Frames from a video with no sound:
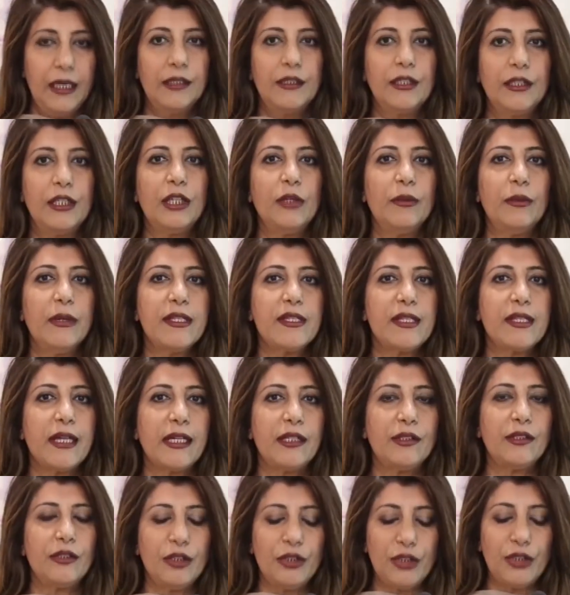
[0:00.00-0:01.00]
The UN
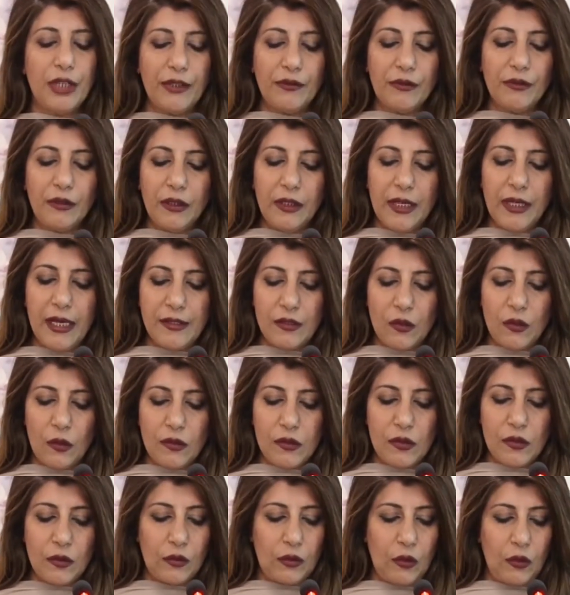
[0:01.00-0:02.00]
Secretary General has
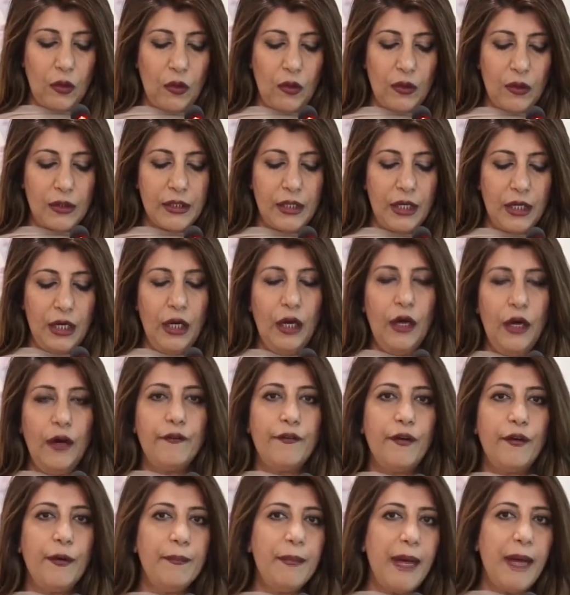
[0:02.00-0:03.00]
also called
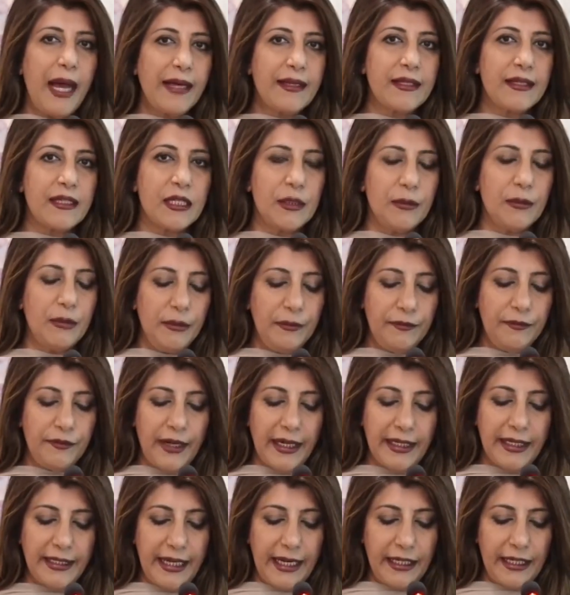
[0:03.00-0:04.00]
for maximum
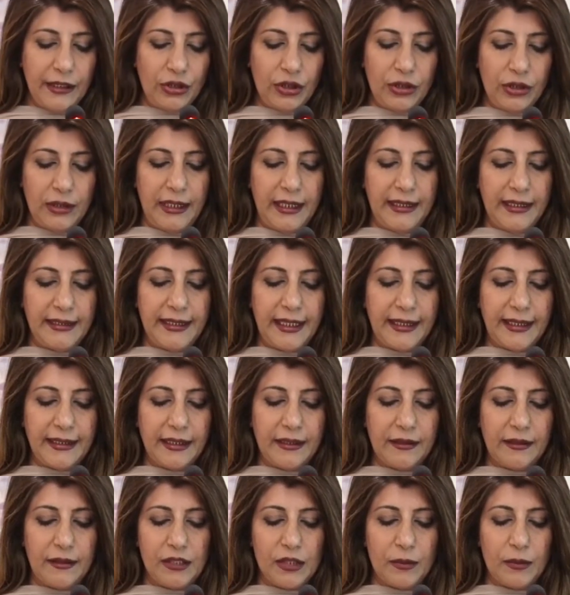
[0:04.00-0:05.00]
financial and
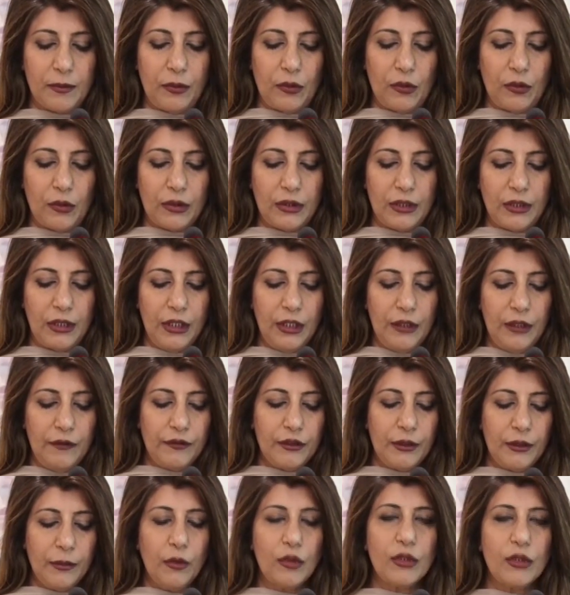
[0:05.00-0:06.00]
technical support for
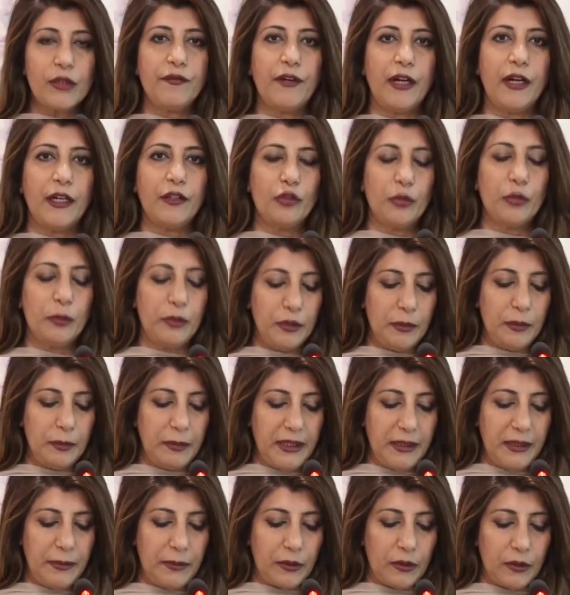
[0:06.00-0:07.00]
the most vulnerable
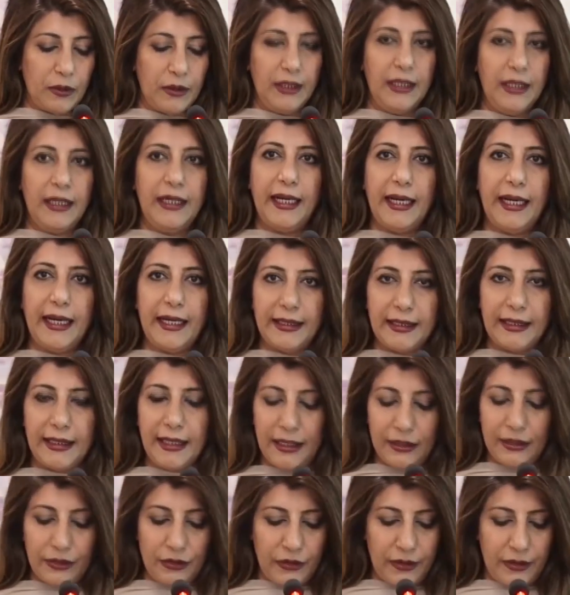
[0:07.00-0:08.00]
people and
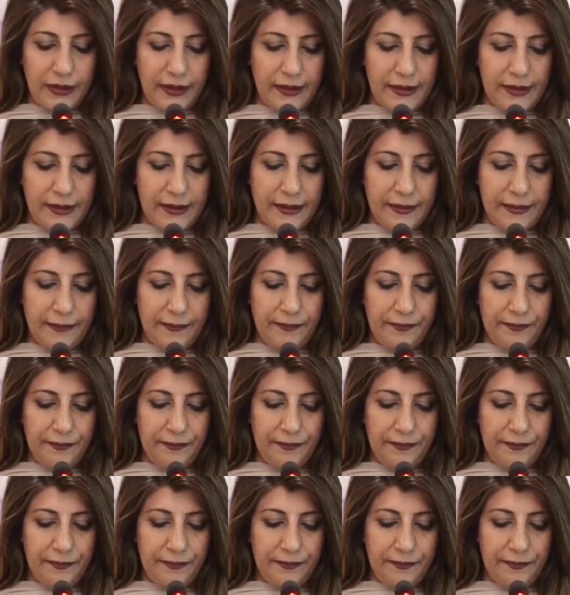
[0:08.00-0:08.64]
countries.